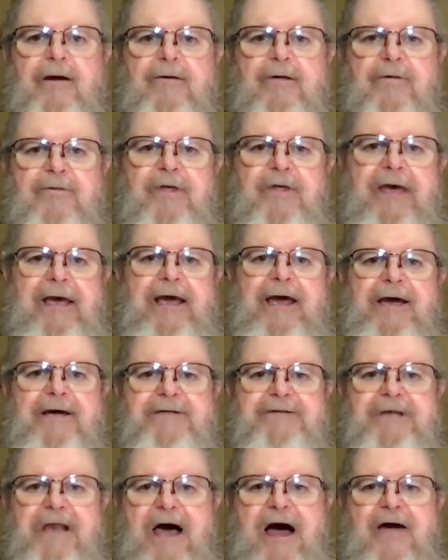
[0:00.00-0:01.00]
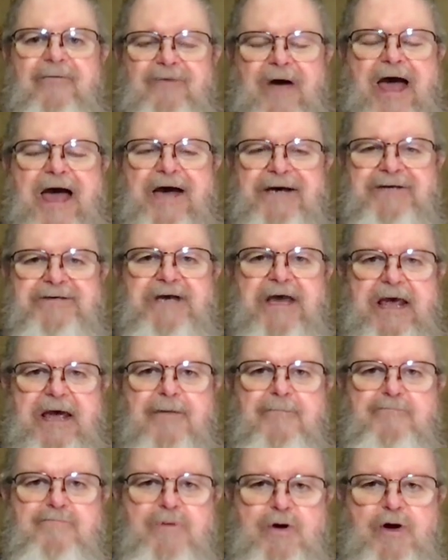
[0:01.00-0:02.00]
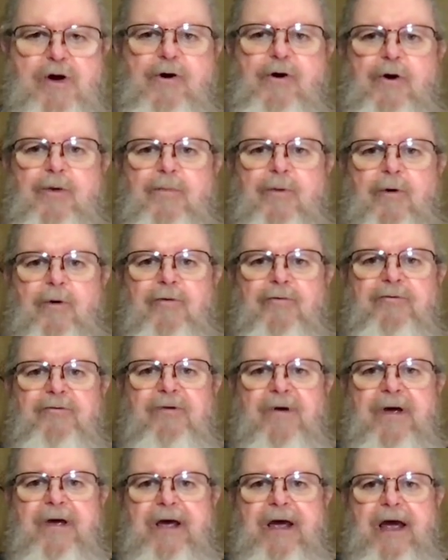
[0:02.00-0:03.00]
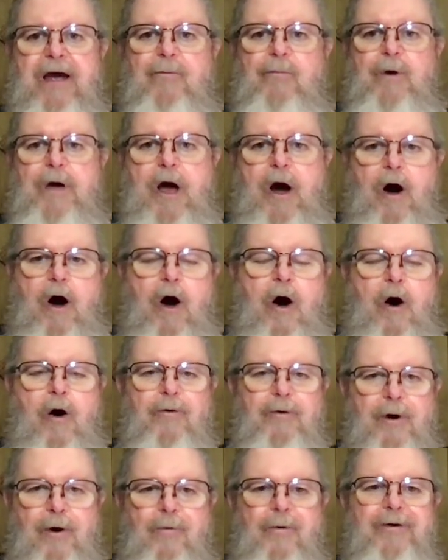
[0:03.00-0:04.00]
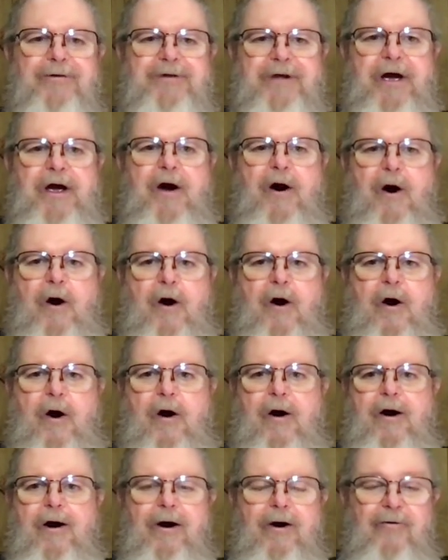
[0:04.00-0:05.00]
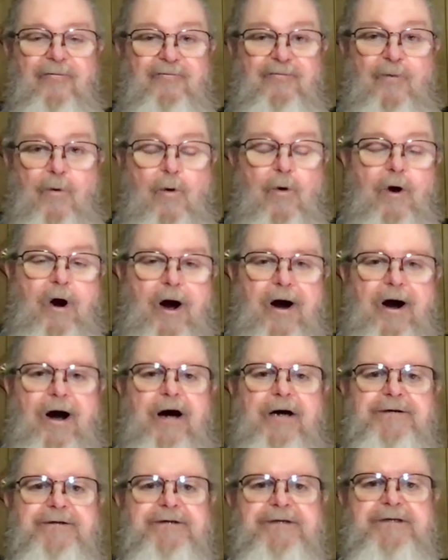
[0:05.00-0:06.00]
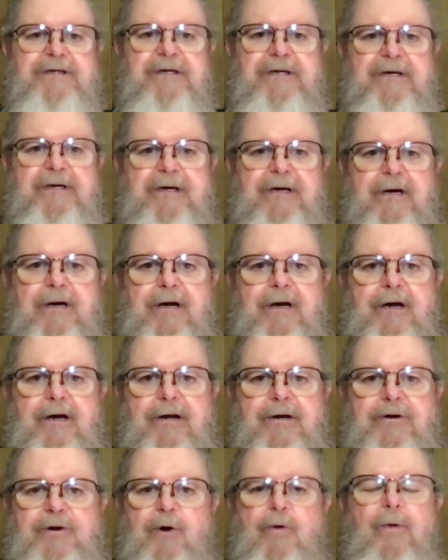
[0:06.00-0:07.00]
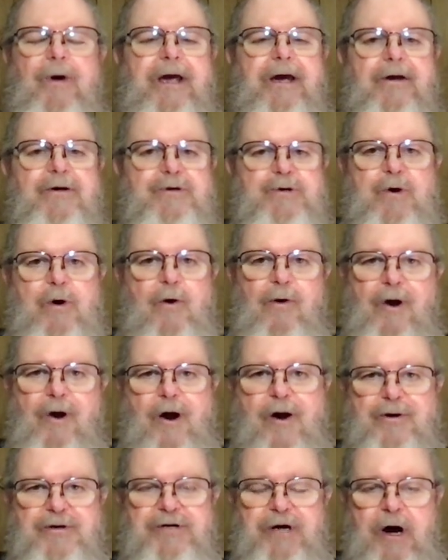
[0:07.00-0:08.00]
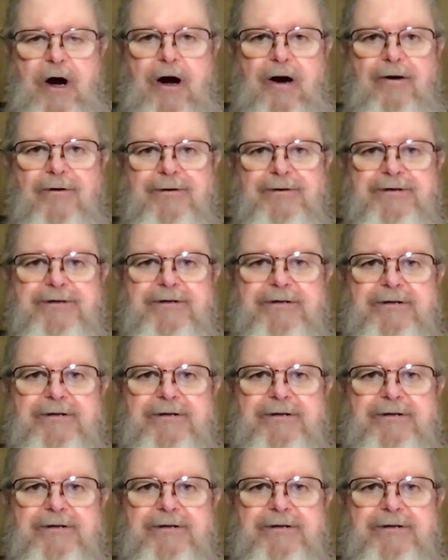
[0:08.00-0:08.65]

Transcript: The thing is, life has immutables, and we all know what they are for us. Do we control our tongues?